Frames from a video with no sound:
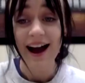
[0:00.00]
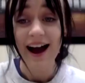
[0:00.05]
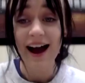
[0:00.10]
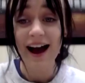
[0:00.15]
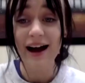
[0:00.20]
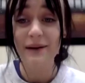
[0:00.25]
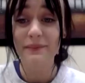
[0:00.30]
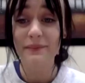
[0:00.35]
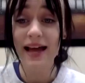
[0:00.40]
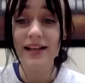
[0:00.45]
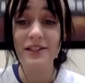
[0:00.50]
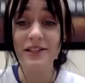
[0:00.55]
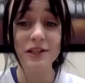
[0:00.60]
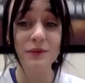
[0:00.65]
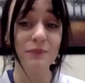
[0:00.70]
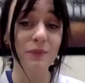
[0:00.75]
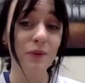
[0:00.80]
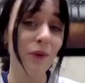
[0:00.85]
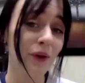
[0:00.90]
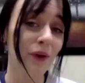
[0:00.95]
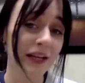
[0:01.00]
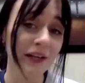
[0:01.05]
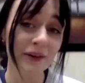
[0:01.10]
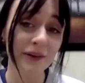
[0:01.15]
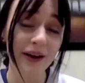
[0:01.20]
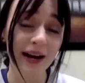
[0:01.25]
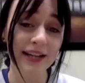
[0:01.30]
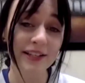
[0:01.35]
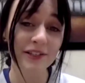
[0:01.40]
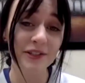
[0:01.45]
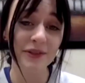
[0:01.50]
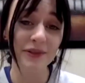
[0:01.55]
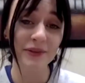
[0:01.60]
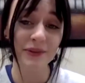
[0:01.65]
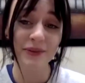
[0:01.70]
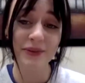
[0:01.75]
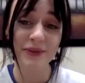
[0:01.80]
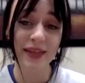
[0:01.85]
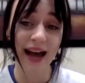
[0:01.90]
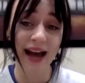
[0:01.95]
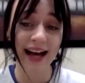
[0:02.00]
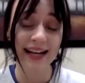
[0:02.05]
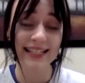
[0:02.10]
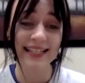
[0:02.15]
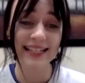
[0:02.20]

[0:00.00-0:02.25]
um, and supporting you guys through that.